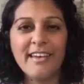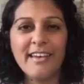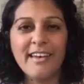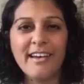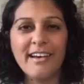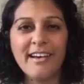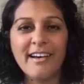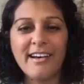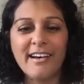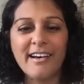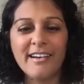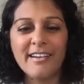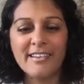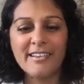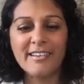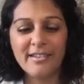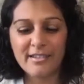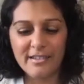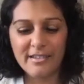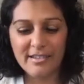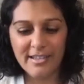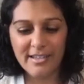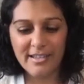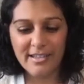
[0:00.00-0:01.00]

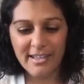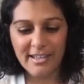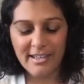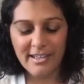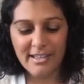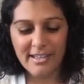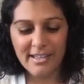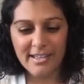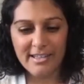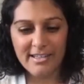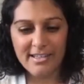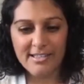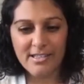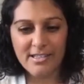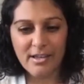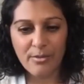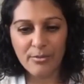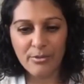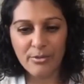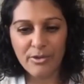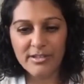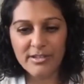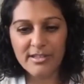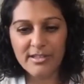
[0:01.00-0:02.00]

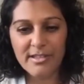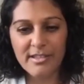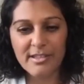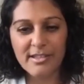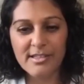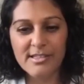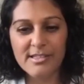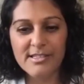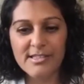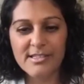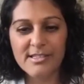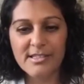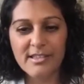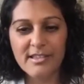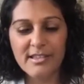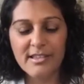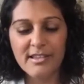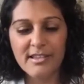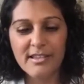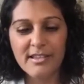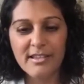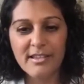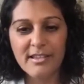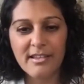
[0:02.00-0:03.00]
Amrit is
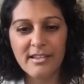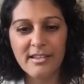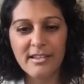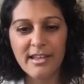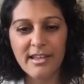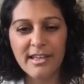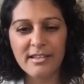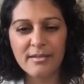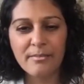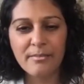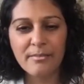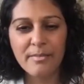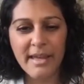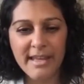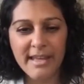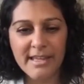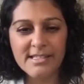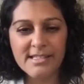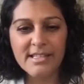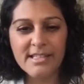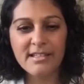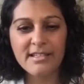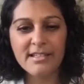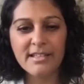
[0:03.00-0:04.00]
an
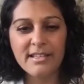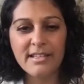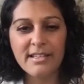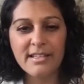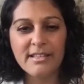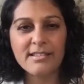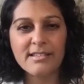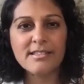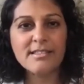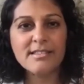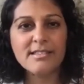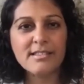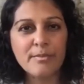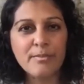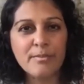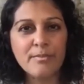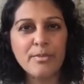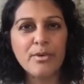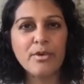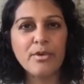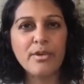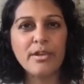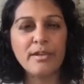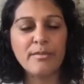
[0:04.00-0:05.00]
amazingly
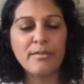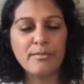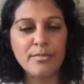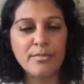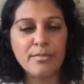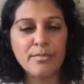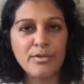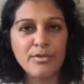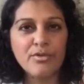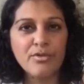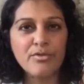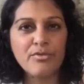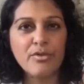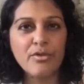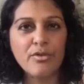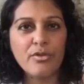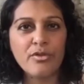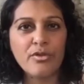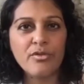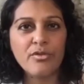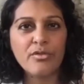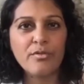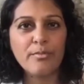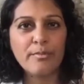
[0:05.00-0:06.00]
simple and
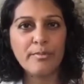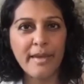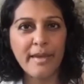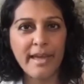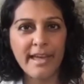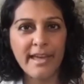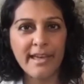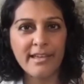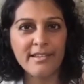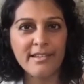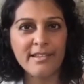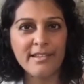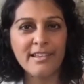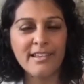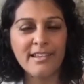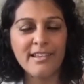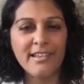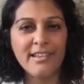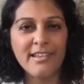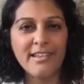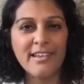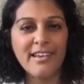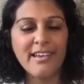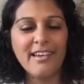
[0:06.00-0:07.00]
beautiful man.
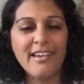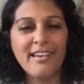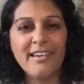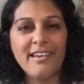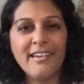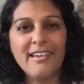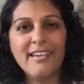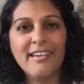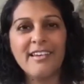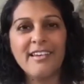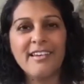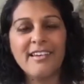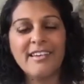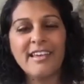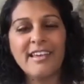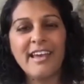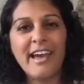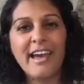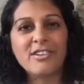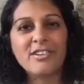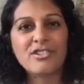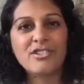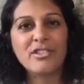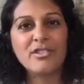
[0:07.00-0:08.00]
He
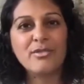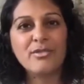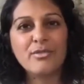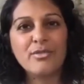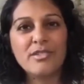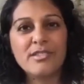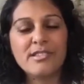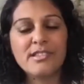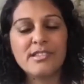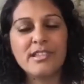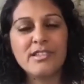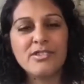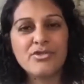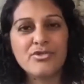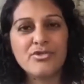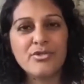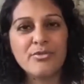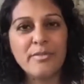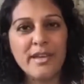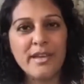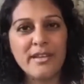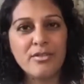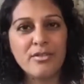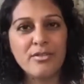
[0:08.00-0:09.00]
actually was
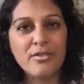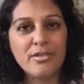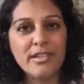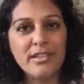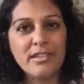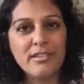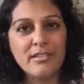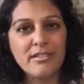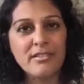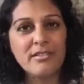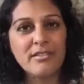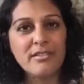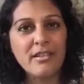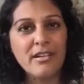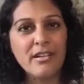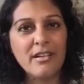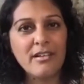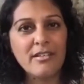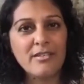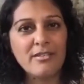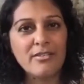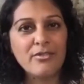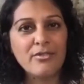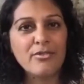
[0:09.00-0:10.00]
instrumental in
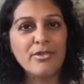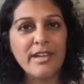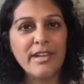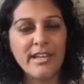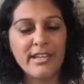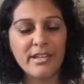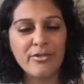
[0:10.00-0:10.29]
creating